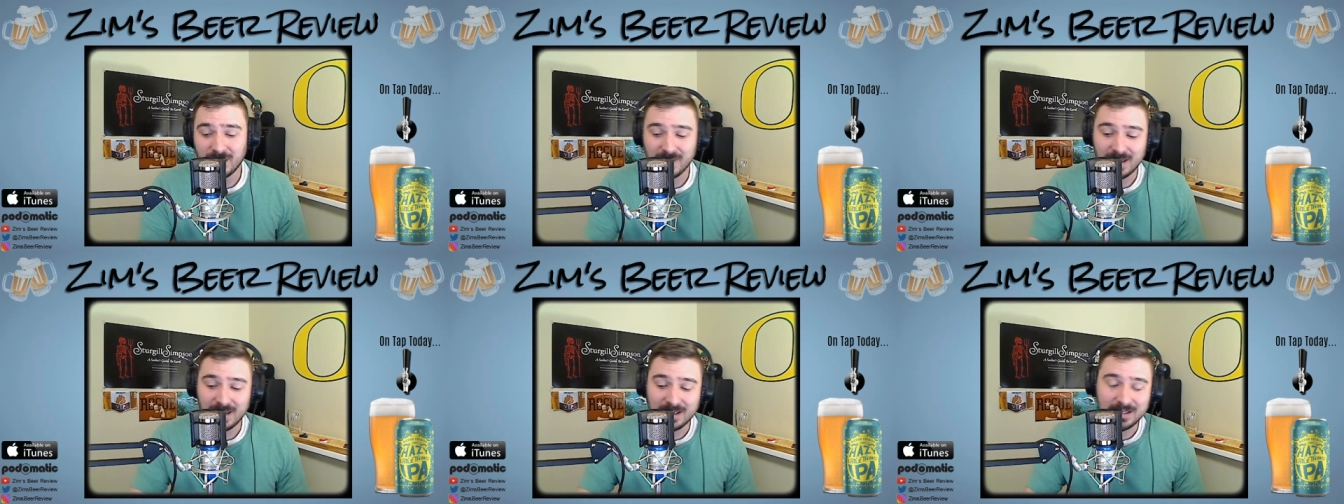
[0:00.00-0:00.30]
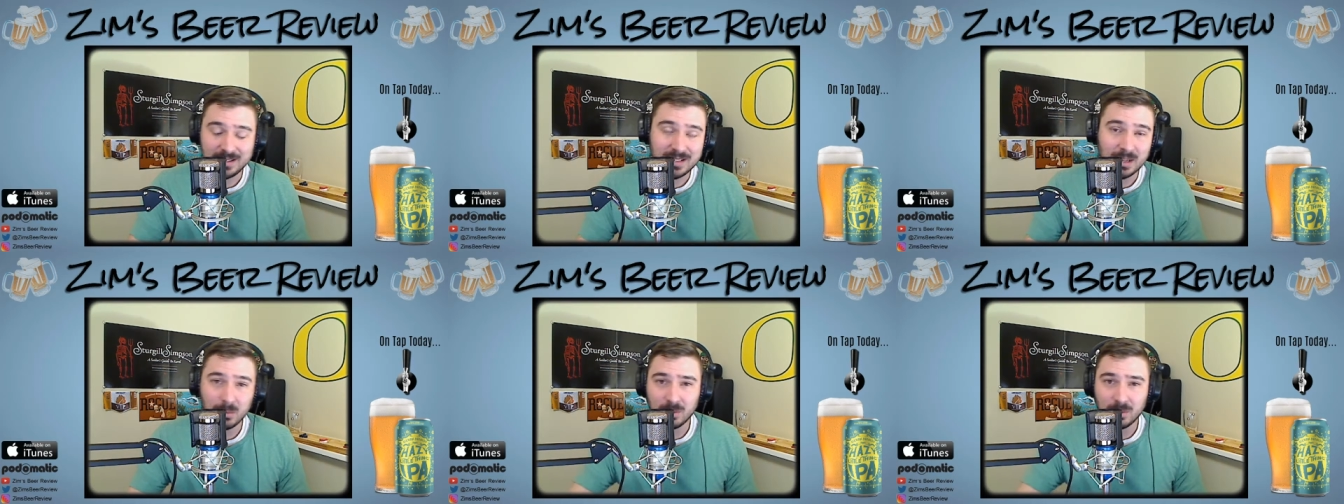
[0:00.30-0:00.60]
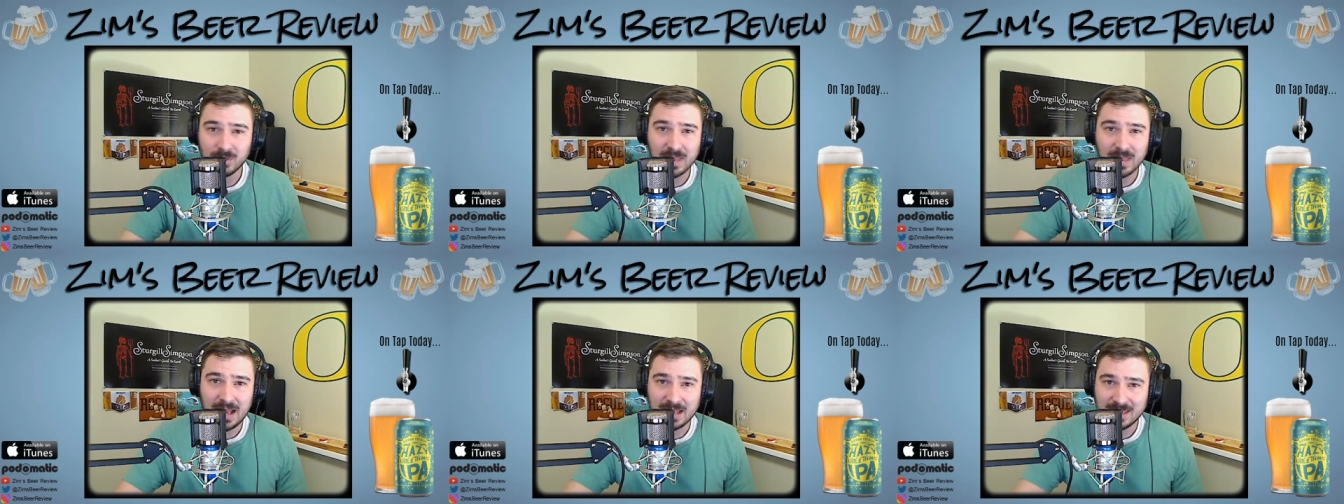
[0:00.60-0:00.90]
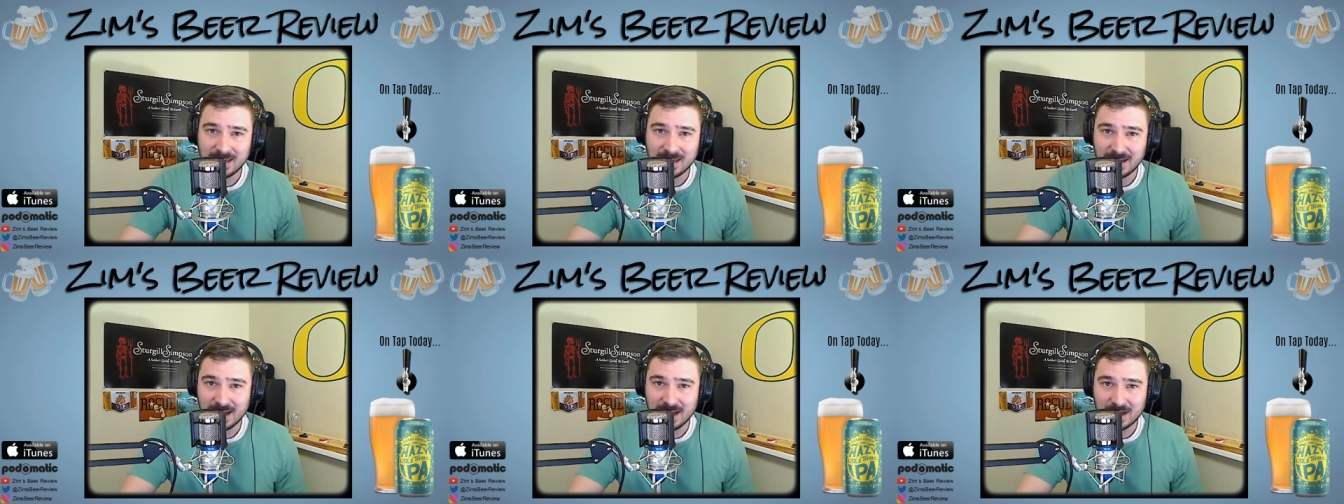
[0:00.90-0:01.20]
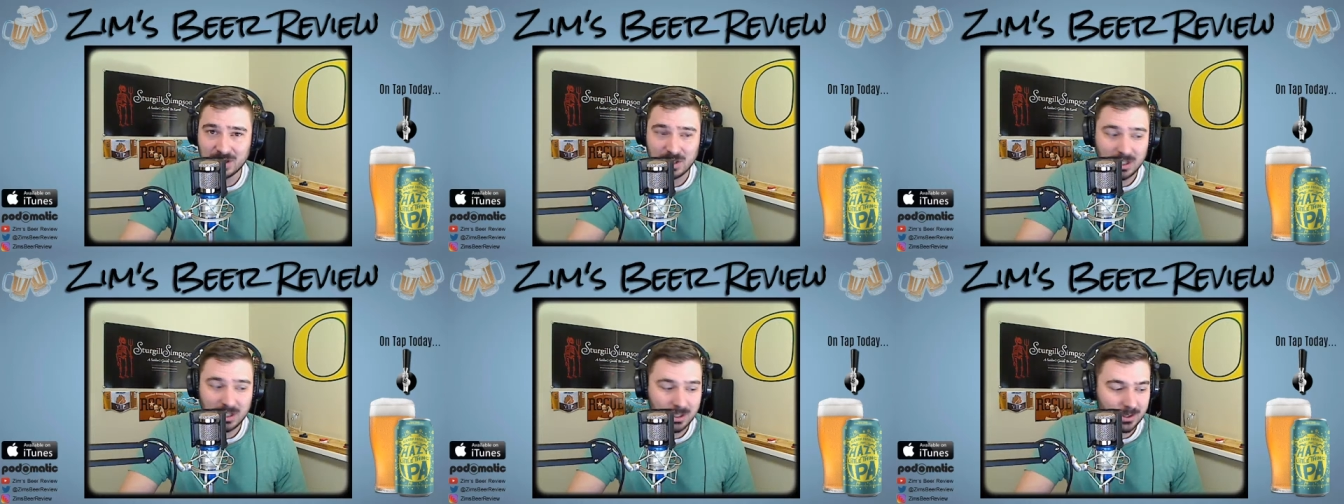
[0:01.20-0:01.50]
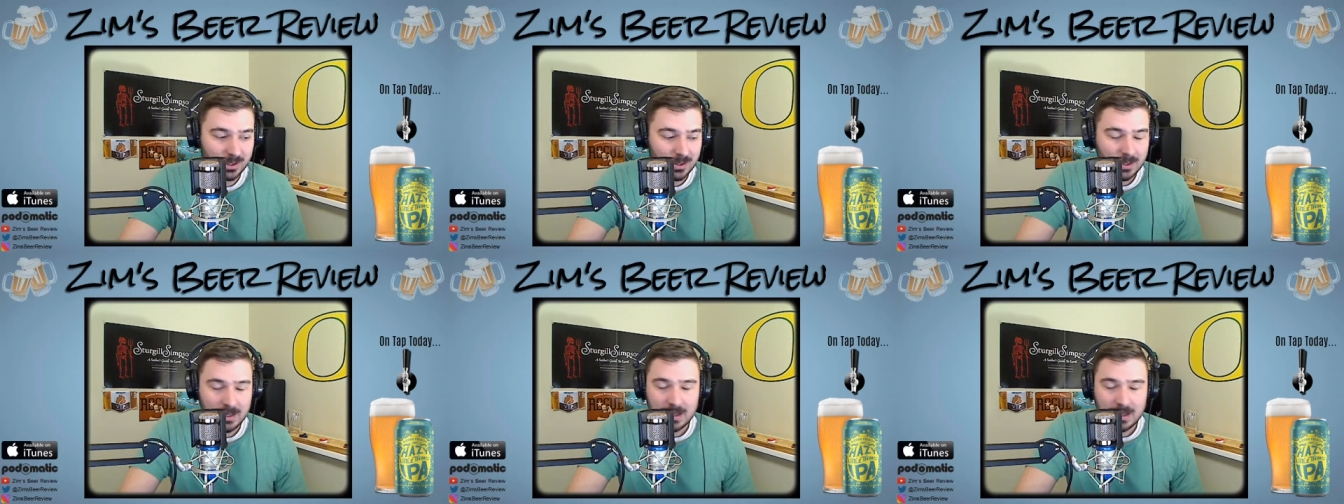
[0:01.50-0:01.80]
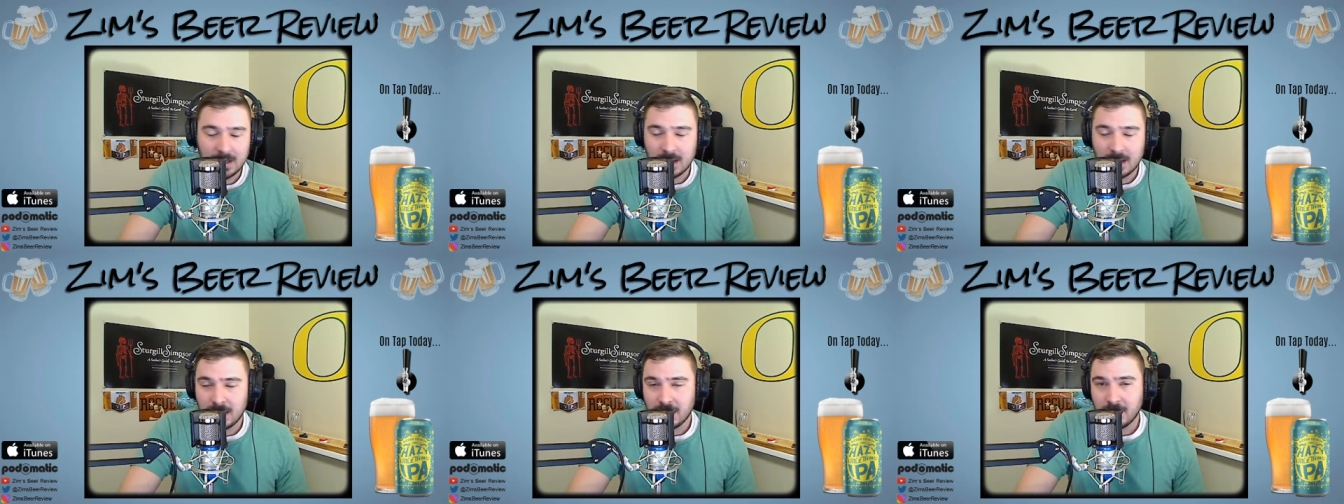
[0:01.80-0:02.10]
and they doubled that the next year,
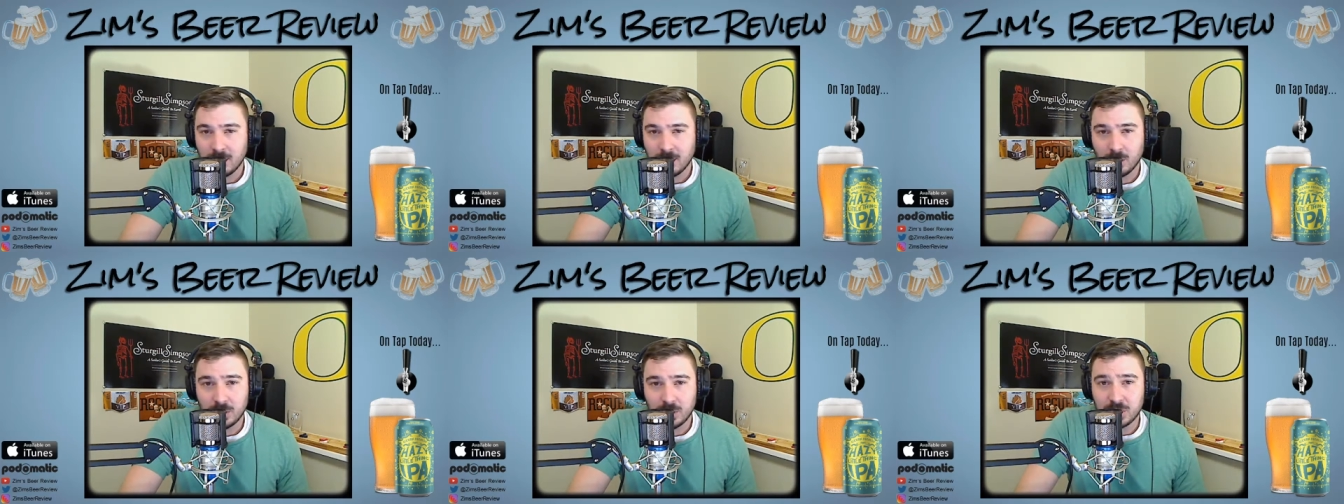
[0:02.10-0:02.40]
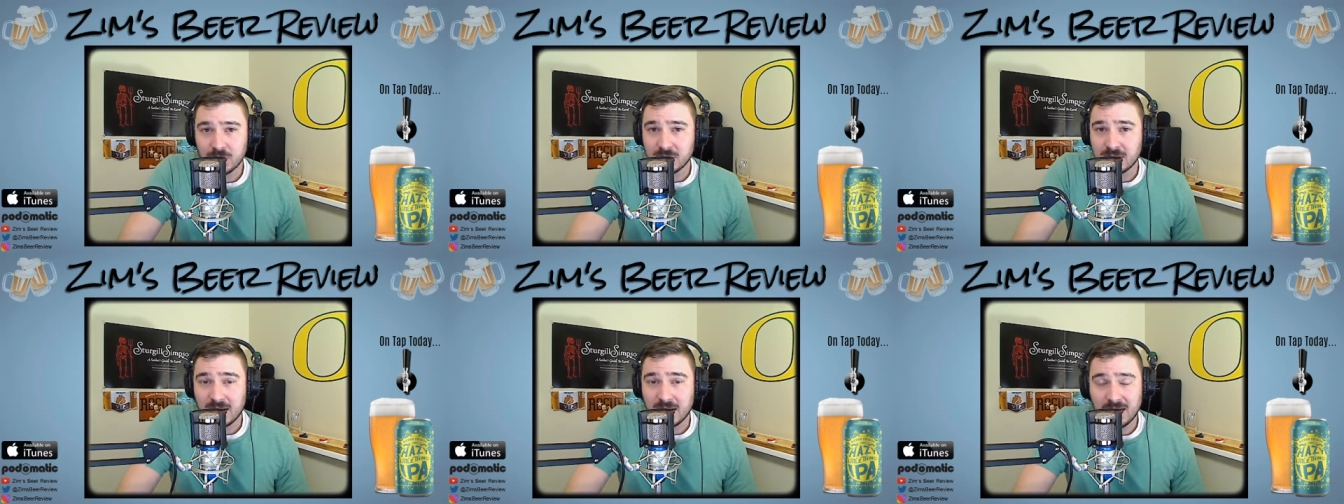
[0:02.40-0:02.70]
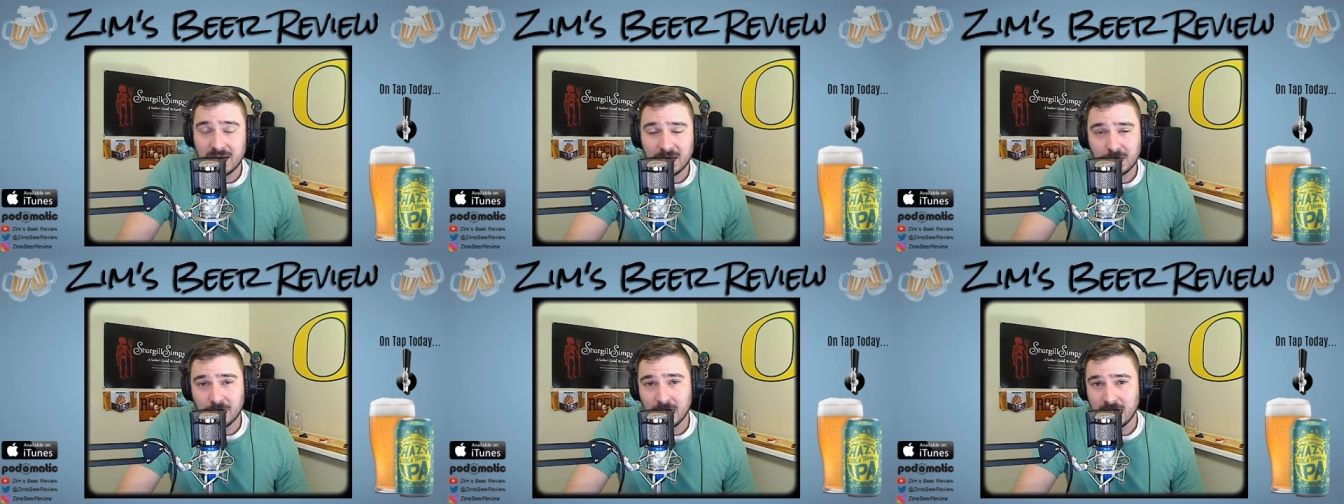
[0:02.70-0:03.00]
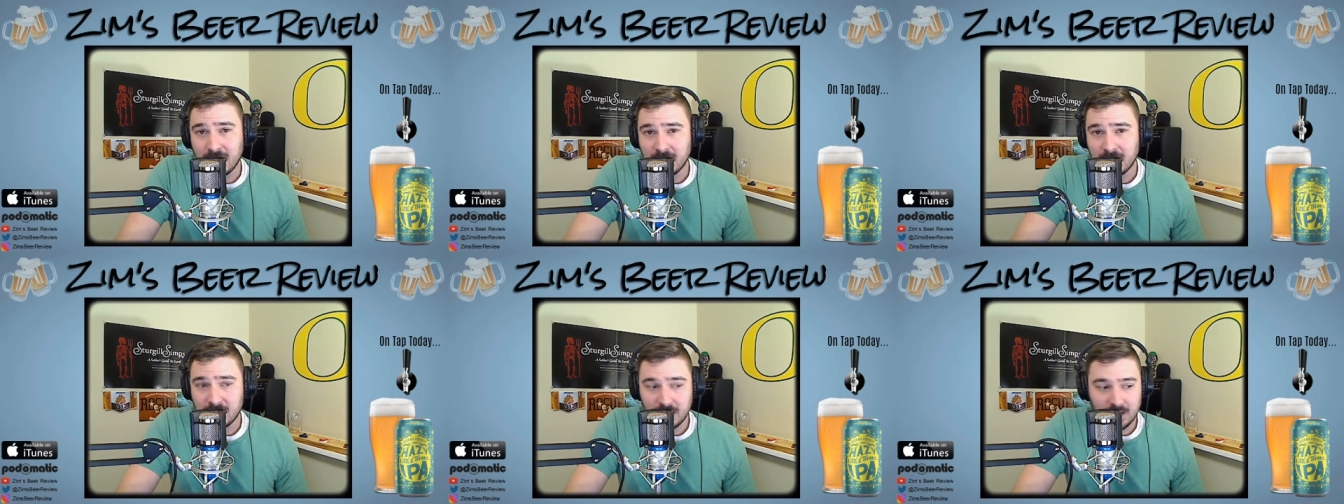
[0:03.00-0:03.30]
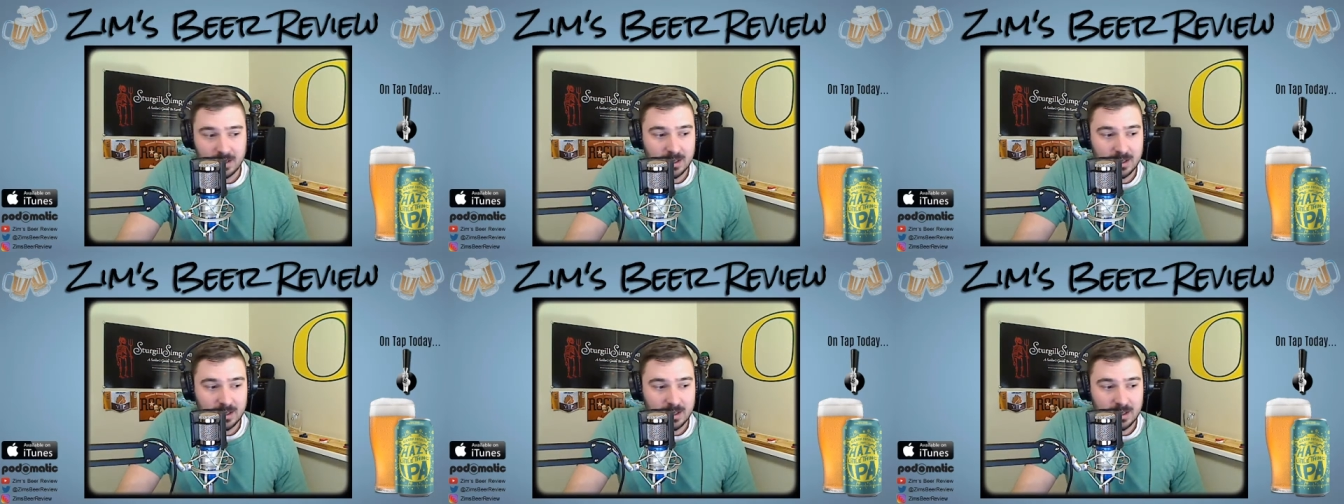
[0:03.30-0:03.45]
which is kind of crazy.